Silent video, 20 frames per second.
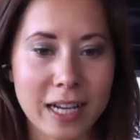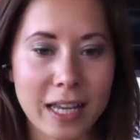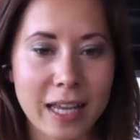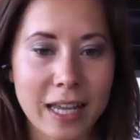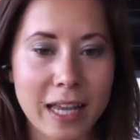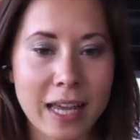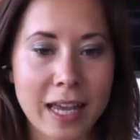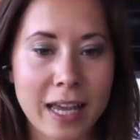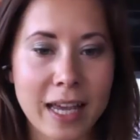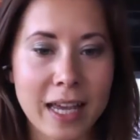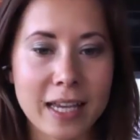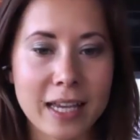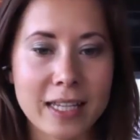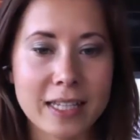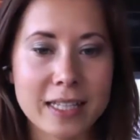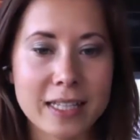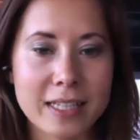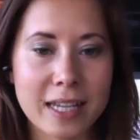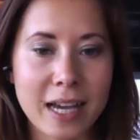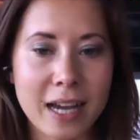
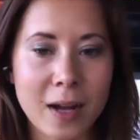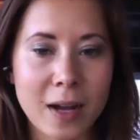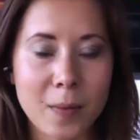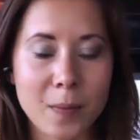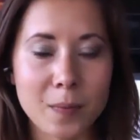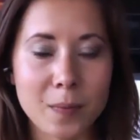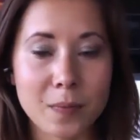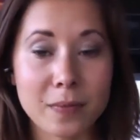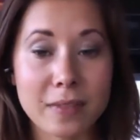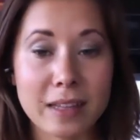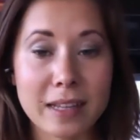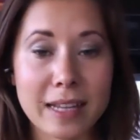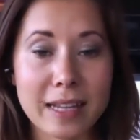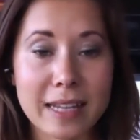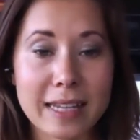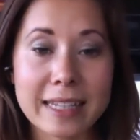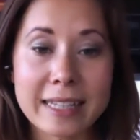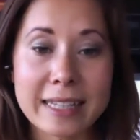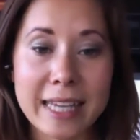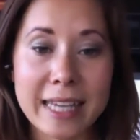And
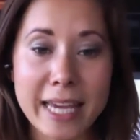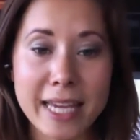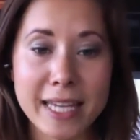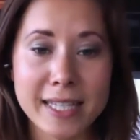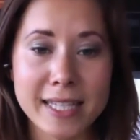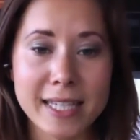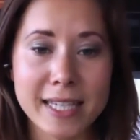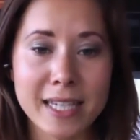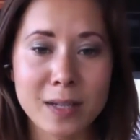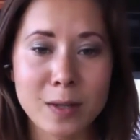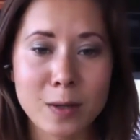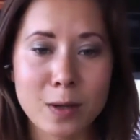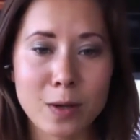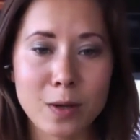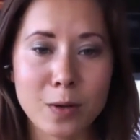Casey